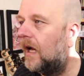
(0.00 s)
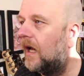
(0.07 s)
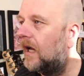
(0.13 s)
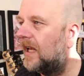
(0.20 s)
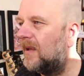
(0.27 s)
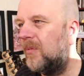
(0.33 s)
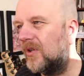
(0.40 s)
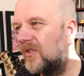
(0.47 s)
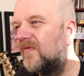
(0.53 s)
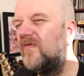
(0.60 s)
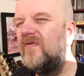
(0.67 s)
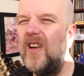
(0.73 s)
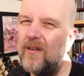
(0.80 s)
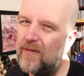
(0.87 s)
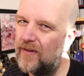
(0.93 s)
He was
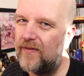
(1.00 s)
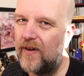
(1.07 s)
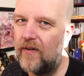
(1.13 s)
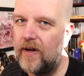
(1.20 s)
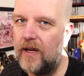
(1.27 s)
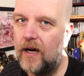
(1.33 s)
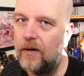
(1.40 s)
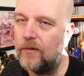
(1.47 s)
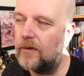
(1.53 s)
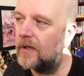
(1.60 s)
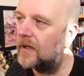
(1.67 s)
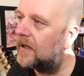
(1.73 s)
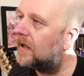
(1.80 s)
very, very old.